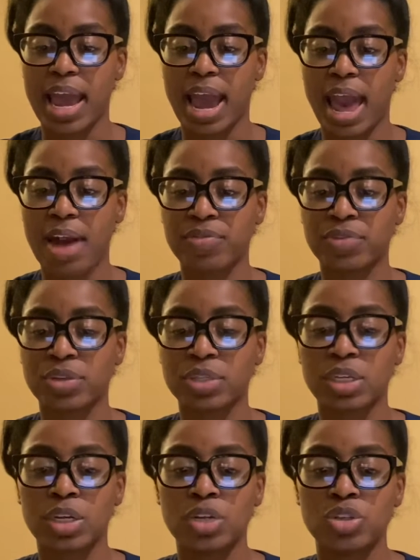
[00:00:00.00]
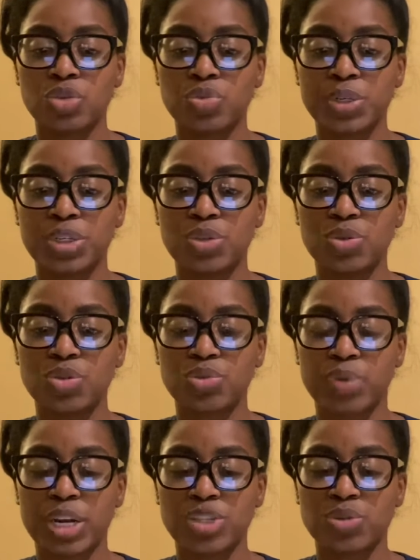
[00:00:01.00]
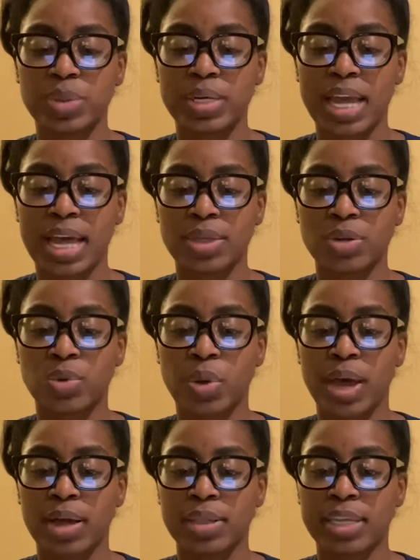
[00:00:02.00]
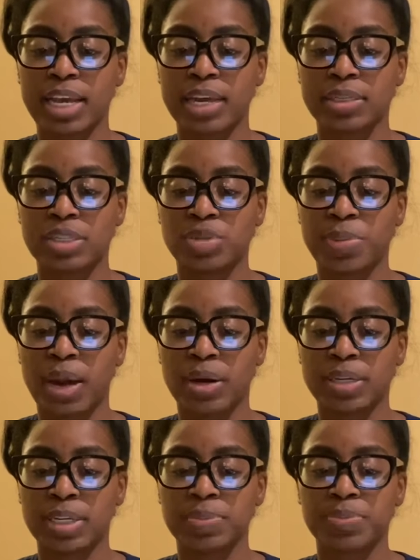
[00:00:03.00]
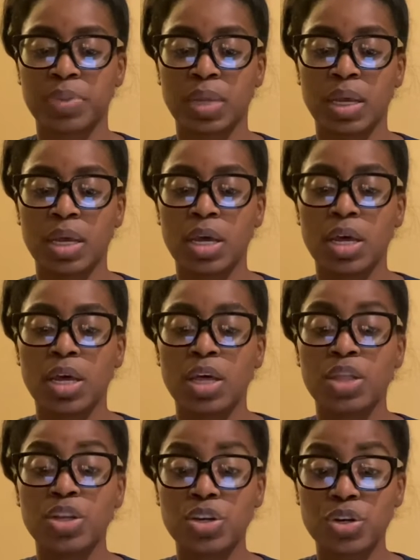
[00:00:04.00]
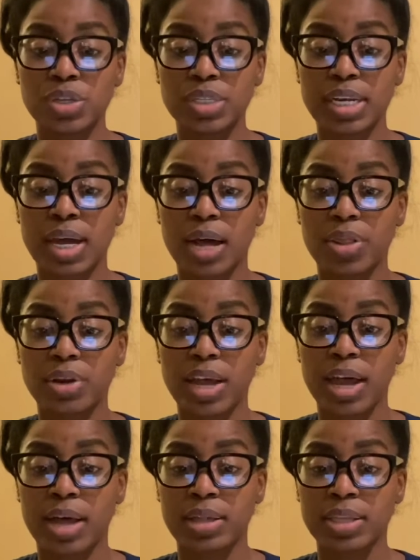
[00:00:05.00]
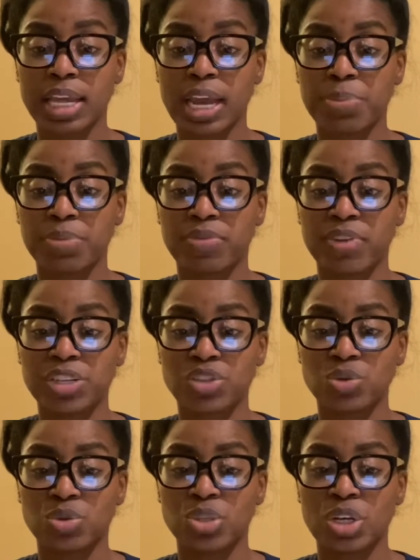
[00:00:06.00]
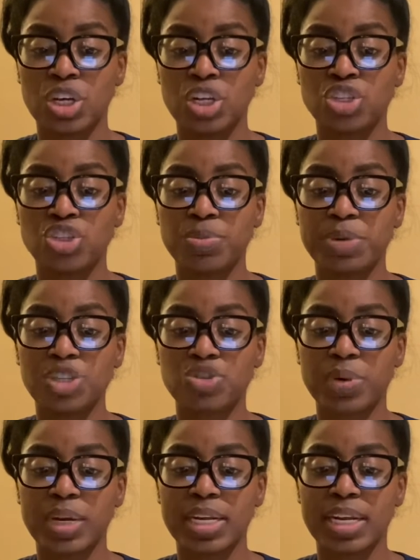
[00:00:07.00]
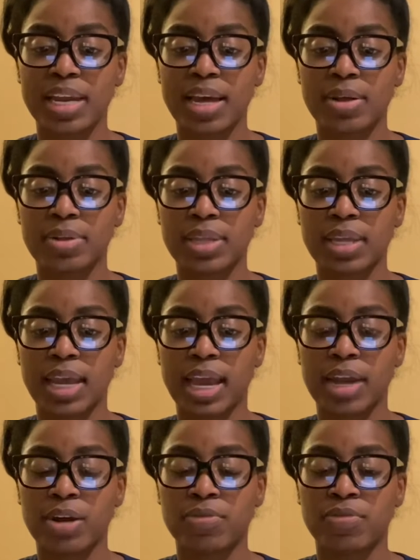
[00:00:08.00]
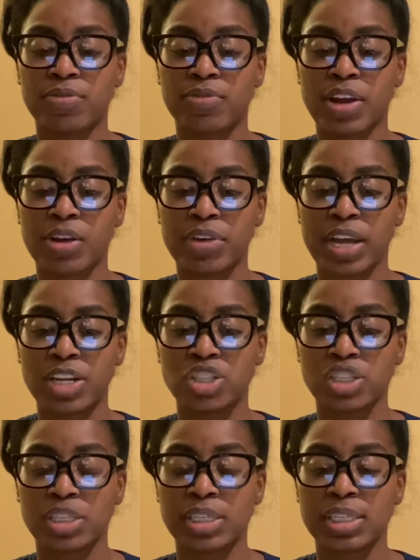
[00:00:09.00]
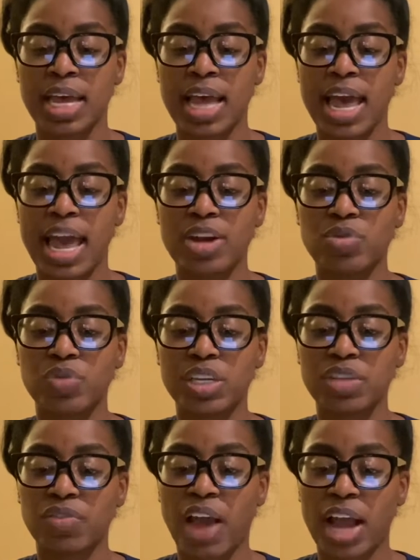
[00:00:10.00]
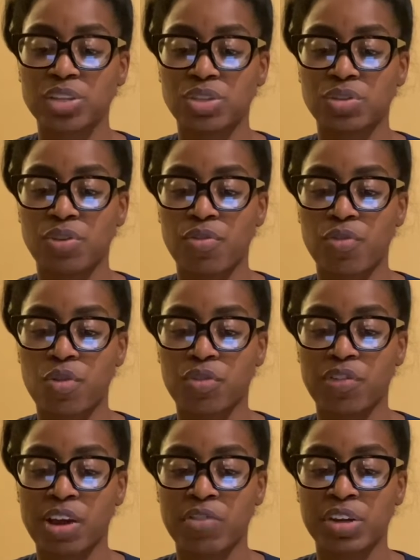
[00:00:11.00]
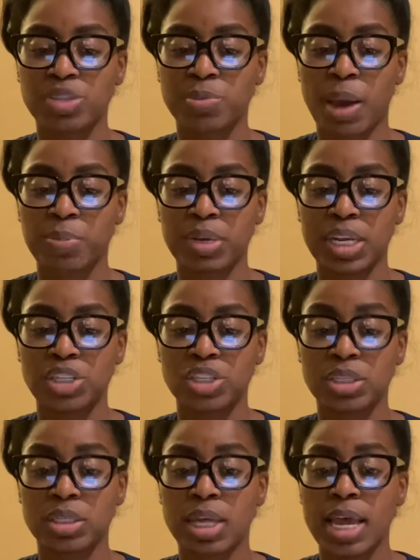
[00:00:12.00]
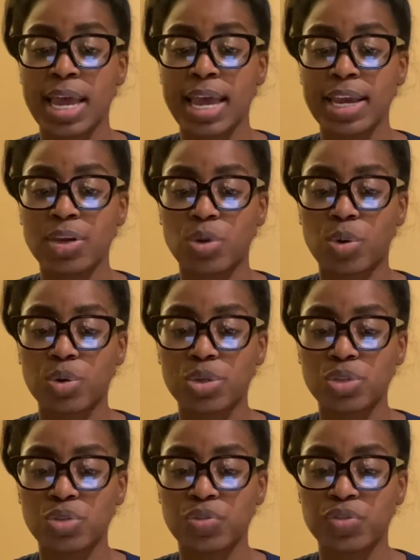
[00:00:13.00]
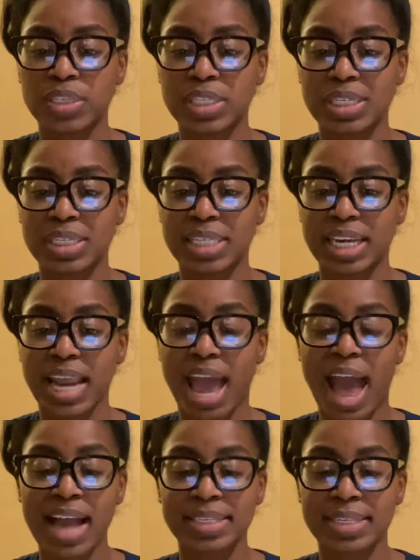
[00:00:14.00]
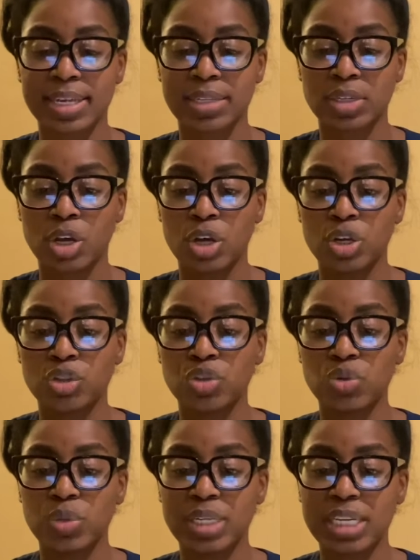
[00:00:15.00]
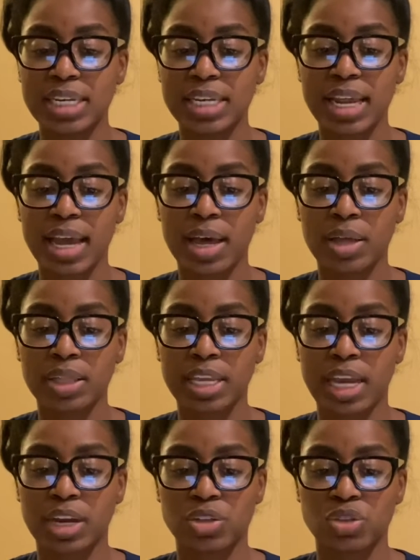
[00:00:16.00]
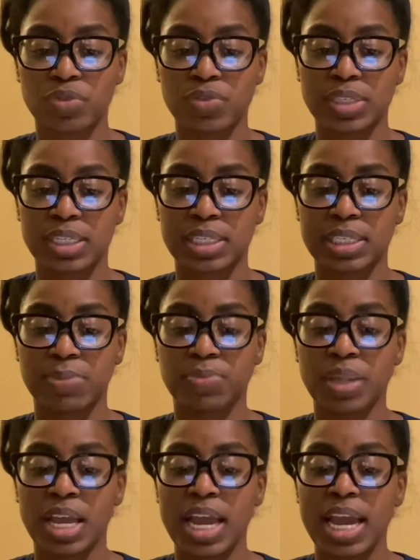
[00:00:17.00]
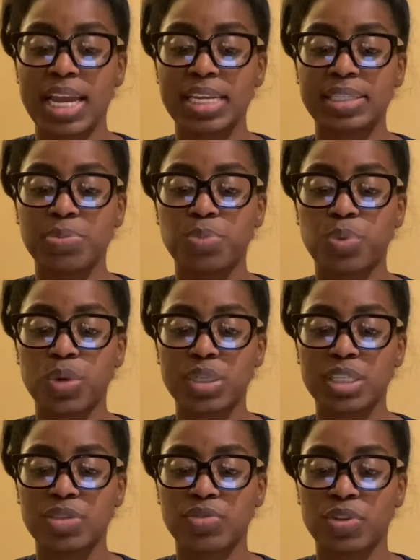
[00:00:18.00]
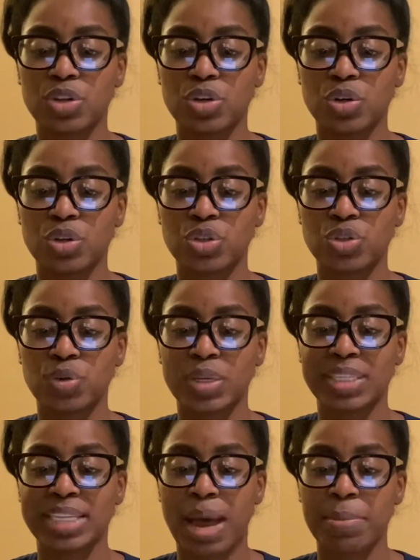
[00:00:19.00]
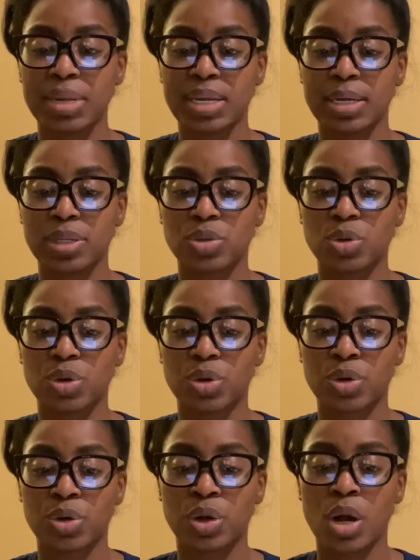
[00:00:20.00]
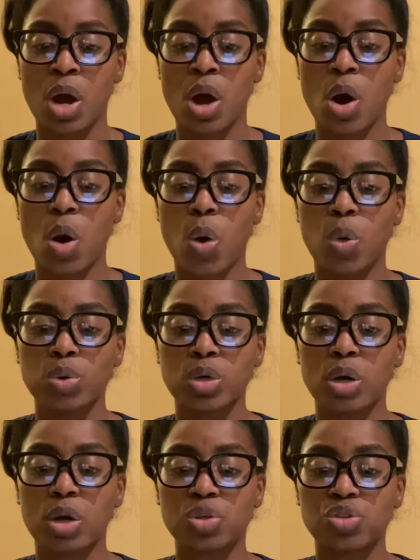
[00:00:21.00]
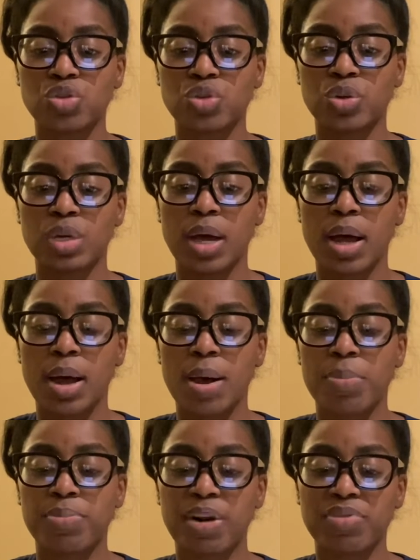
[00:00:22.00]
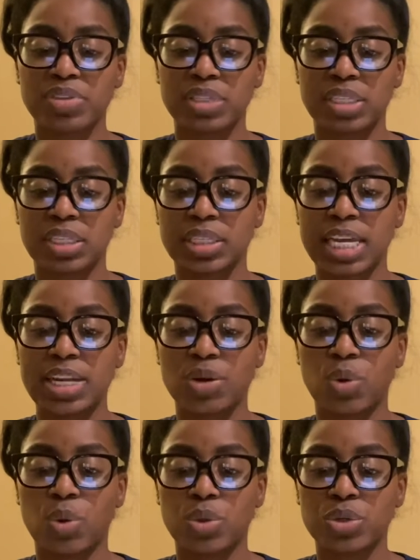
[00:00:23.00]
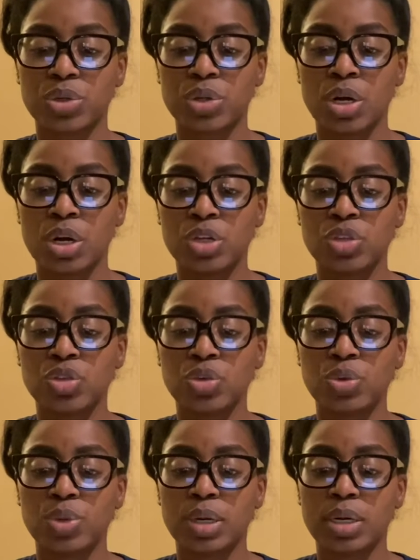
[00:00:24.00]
effort to reduce racial and ethical healthcare disparity. The nurse and other healthcare professionals should be trained in healthcare variations and risk factors for various populations in order to facilitate access to needed healthcare services. It is important for the nurse to examine his or her own cultural preferences in order to